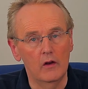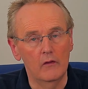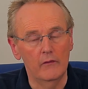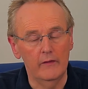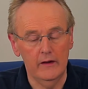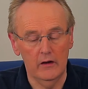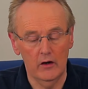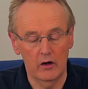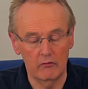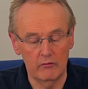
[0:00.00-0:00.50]

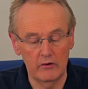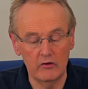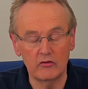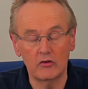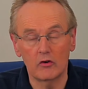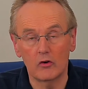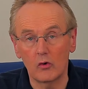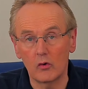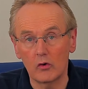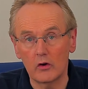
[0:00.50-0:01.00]
The
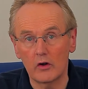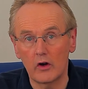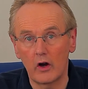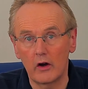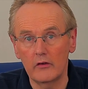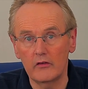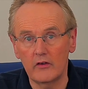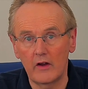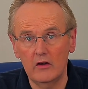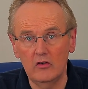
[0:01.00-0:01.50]
original
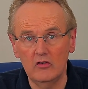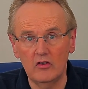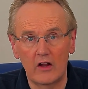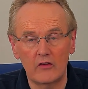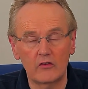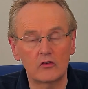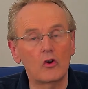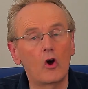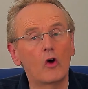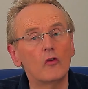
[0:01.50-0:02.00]
organisation
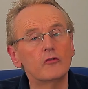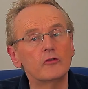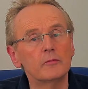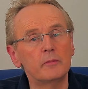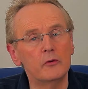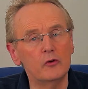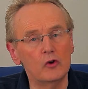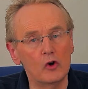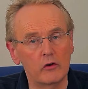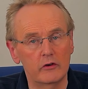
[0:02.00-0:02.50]
has an
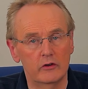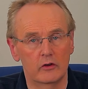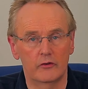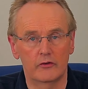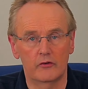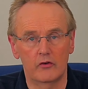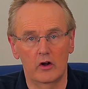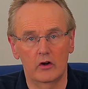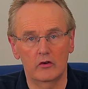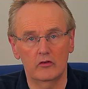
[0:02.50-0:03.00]
entrepreneurial
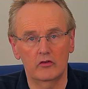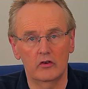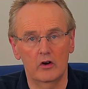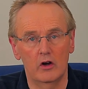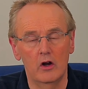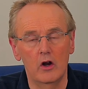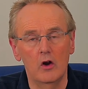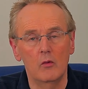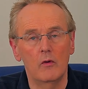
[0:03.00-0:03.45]
structure,